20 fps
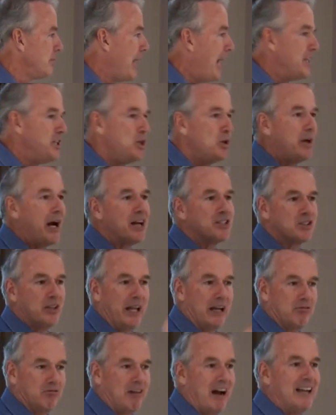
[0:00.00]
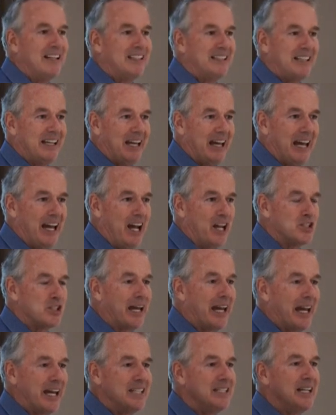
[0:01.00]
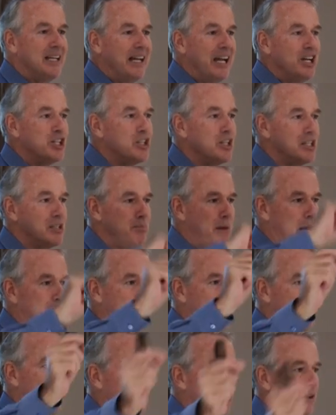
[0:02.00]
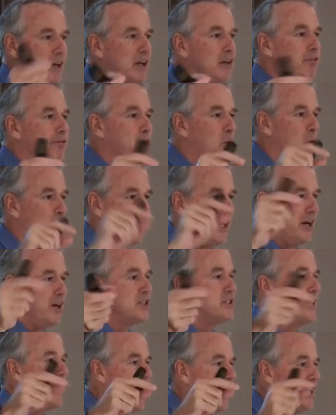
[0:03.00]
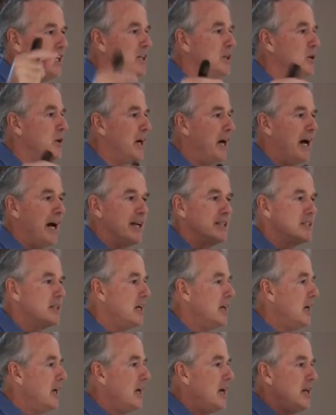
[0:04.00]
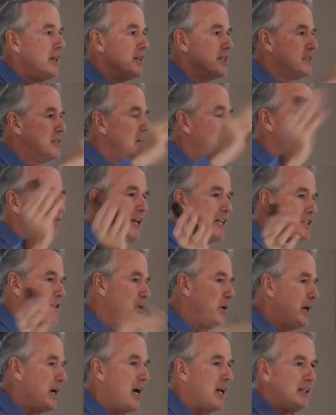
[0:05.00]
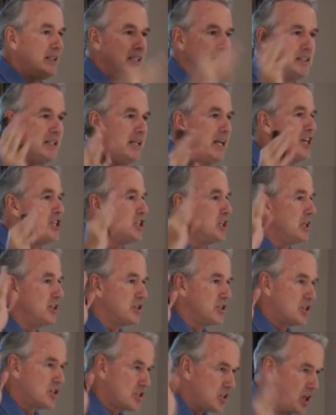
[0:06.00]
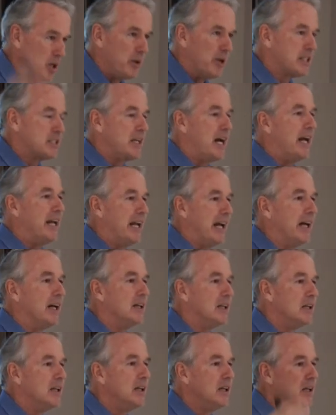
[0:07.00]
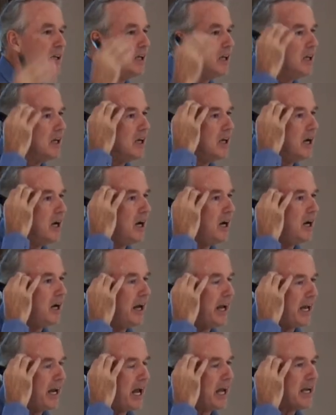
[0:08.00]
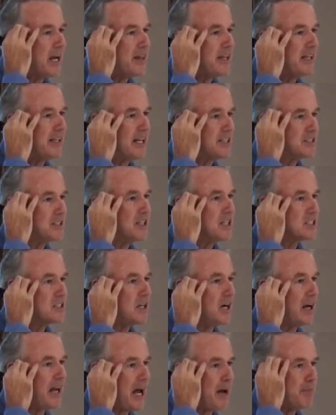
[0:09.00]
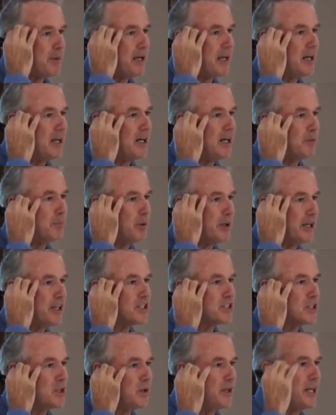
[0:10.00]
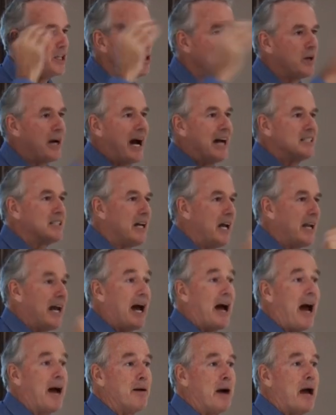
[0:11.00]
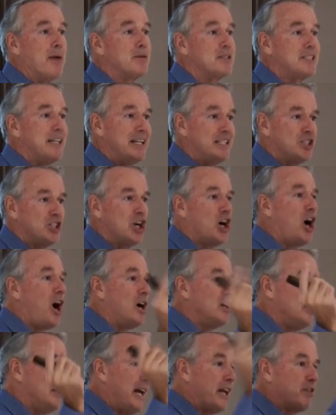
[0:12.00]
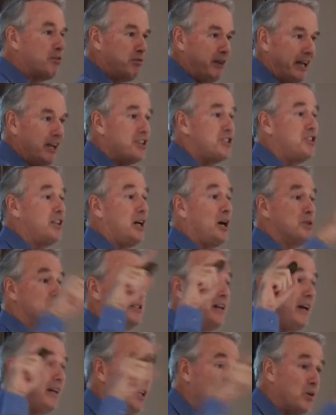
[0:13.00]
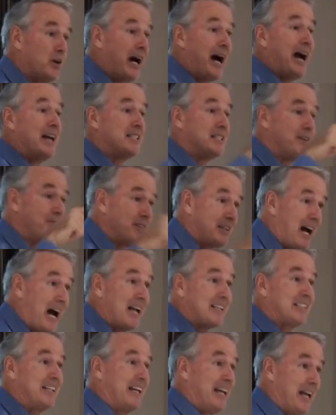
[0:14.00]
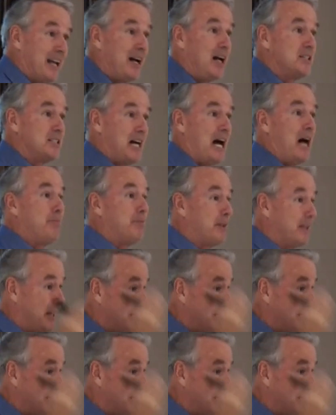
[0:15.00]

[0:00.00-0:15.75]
And you guys are like right at the edge. Like Indonesia is maybe three or four years ahead of you guys. The stuff that's going on in Indonesia is so exciting. Uh, and, and, I think that's going to start happening here pretty soon. And you guys, and I, I was in Jakarta like three years ago saying, you guys have got to get on top of